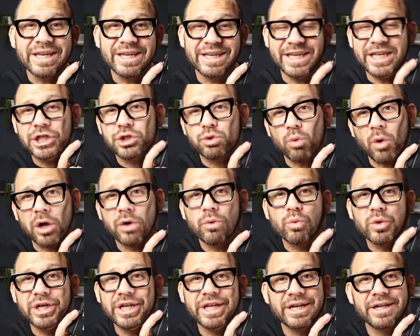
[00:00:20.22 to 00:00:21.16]
each one
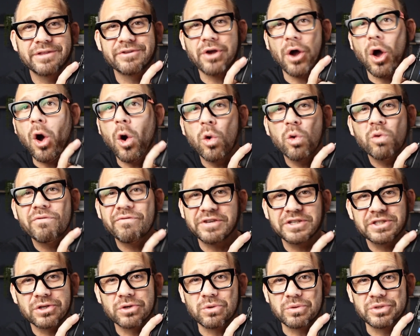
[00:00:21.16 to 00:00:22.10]
would need its own
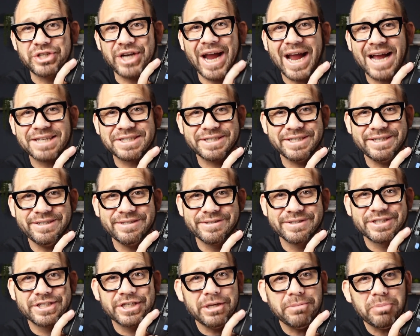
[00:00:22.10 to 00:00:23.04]
physical chassis,
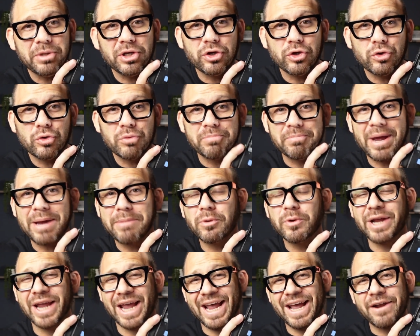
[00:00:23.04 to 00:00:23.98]
CPU,
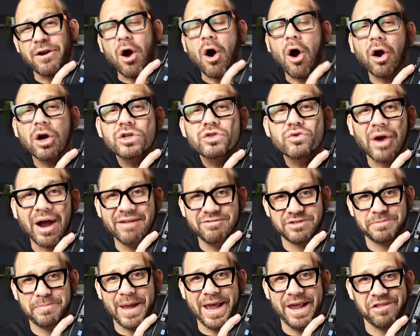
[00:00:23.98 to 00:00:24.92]
memory, and hard drive
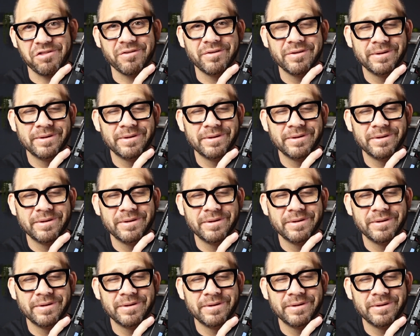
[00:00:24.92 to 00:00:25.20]
space.